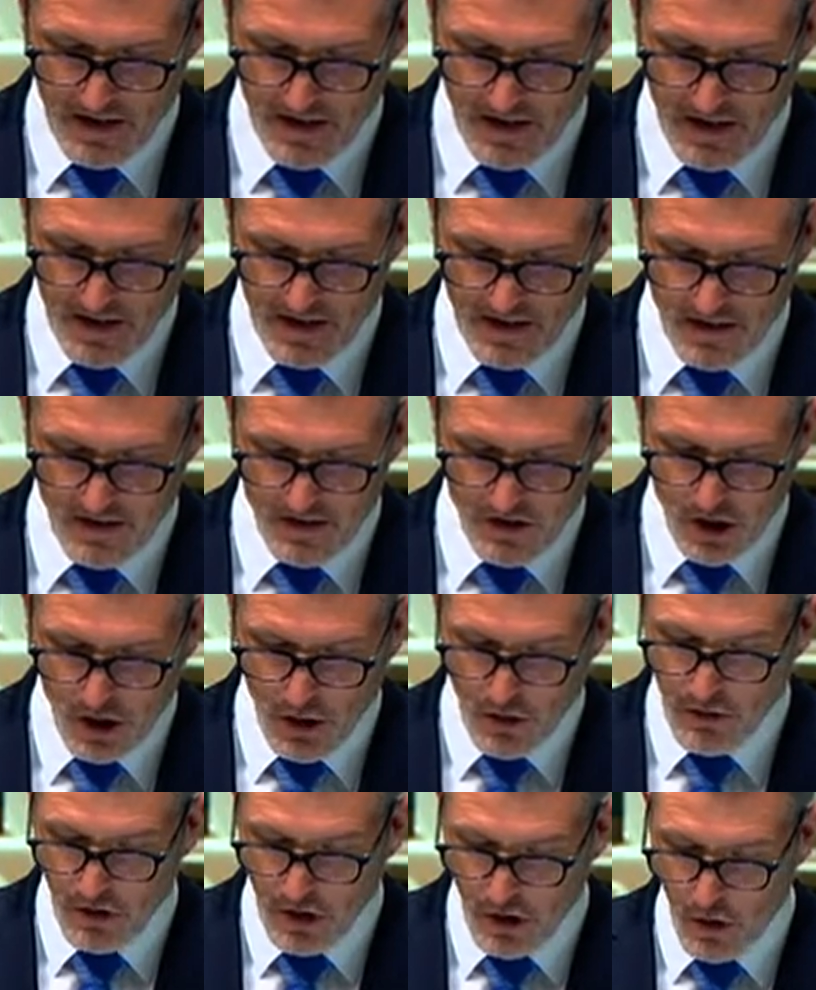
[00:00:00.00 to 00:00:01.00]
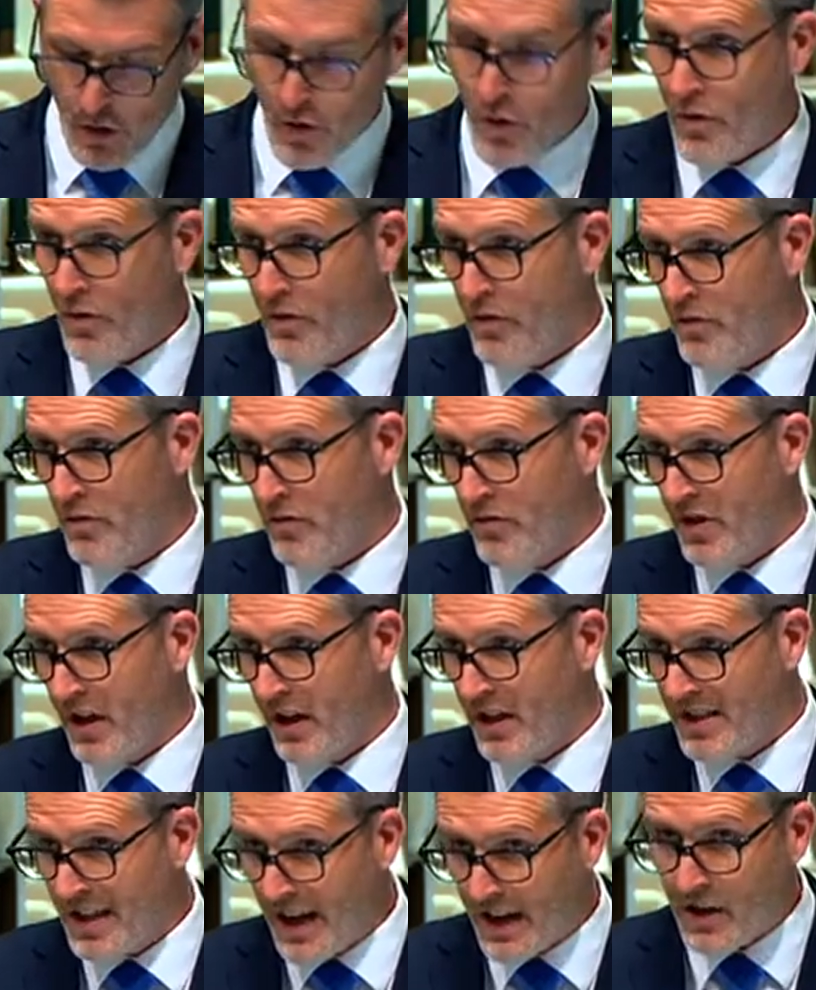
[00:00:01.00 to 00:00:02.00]
It shows you the
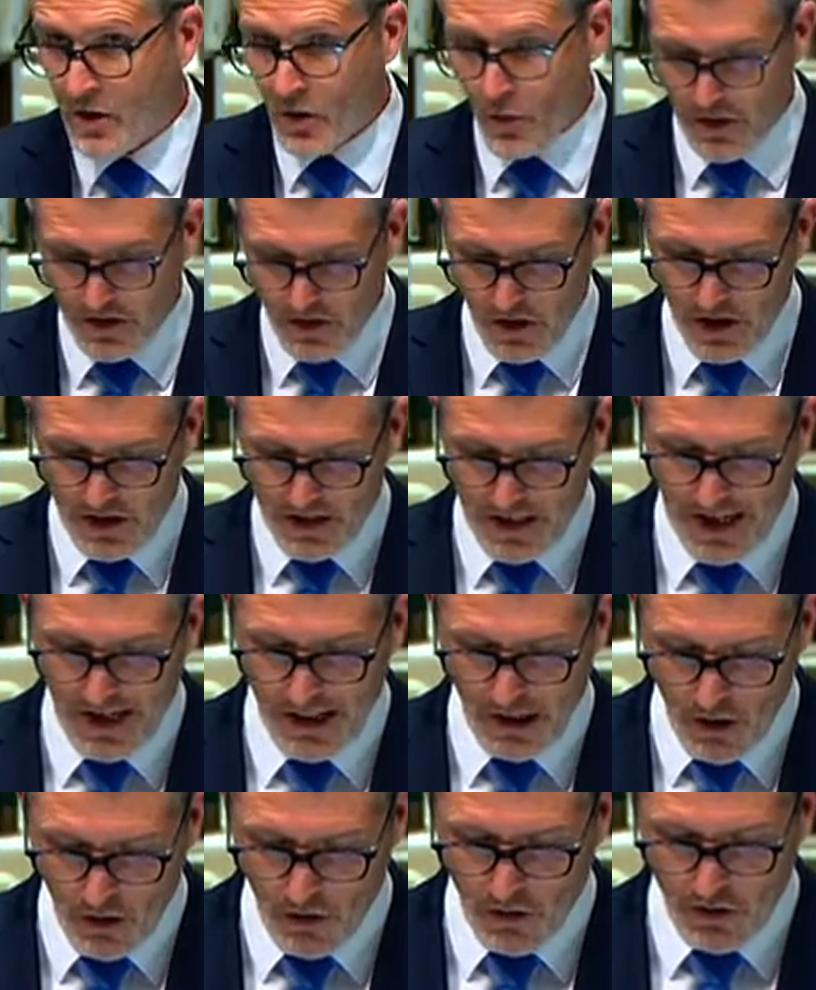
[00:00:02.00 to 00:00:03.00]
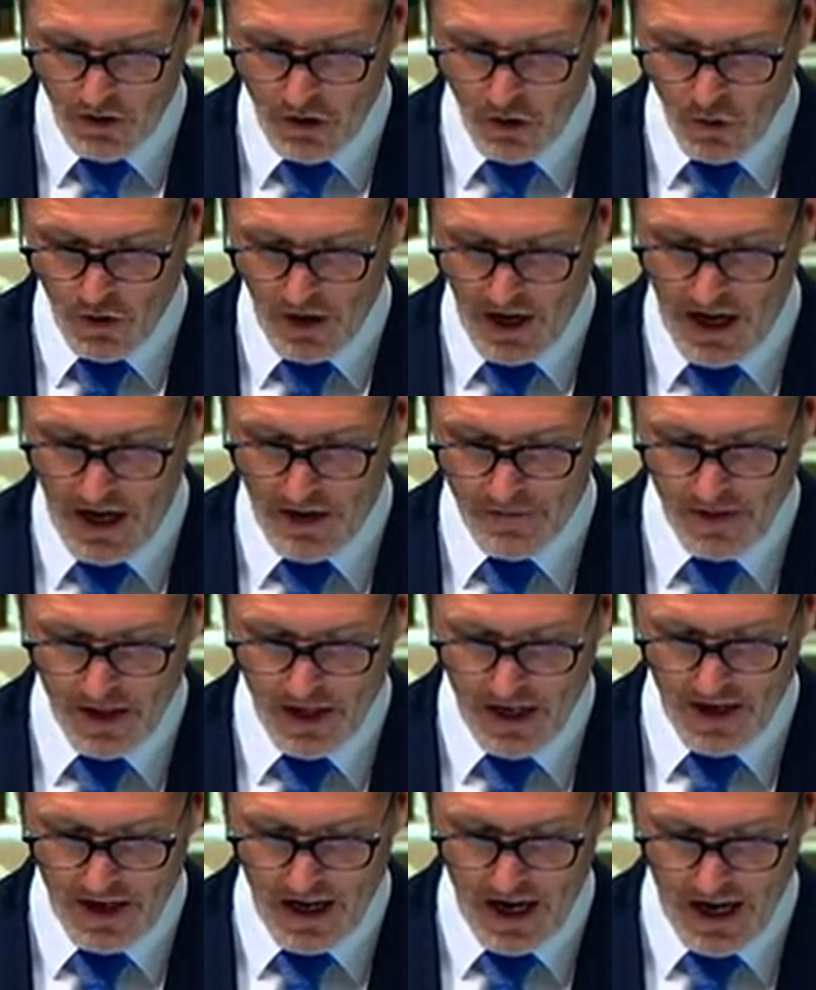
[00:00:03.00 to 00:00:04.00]
extent to which it is a long sought after
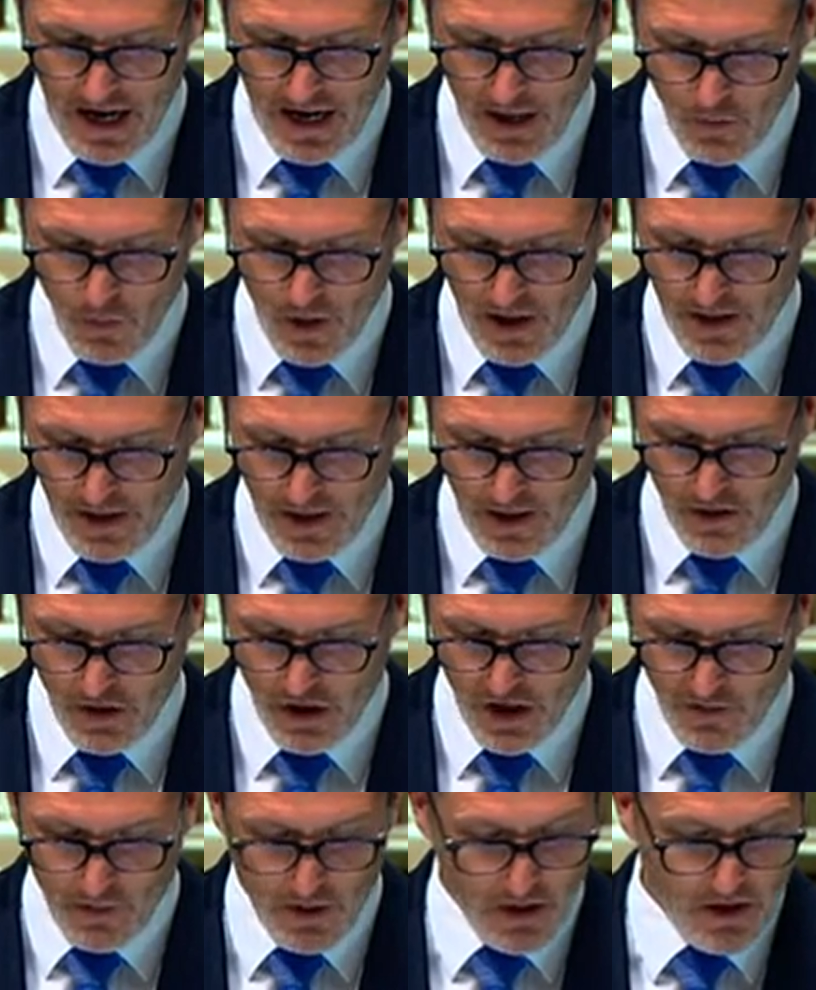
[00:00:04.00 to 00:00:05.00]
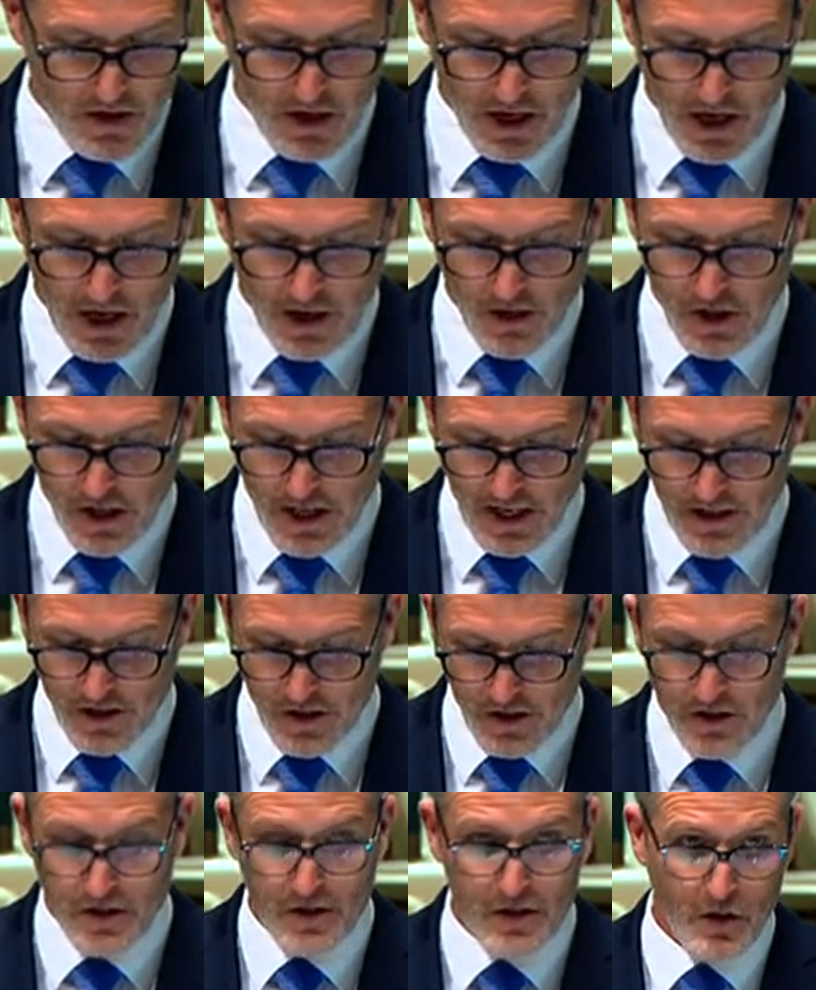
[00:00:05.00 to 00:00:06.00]
and hard won achievement. The
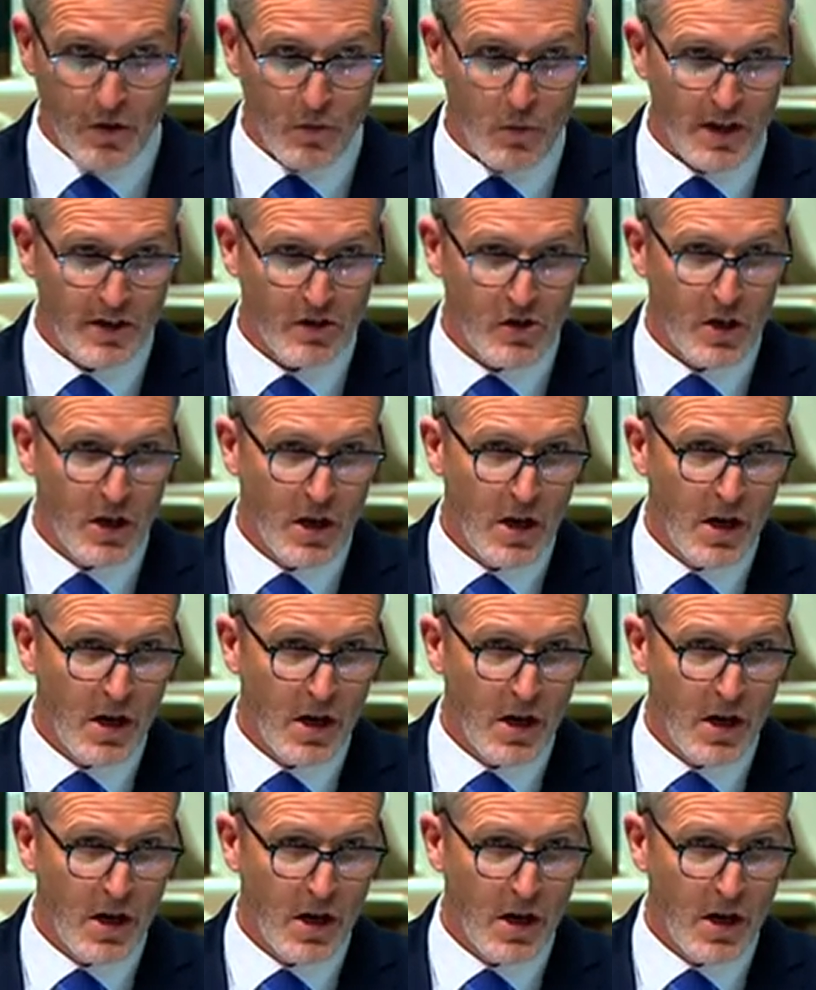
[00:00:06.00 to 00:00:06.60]
negotiations on which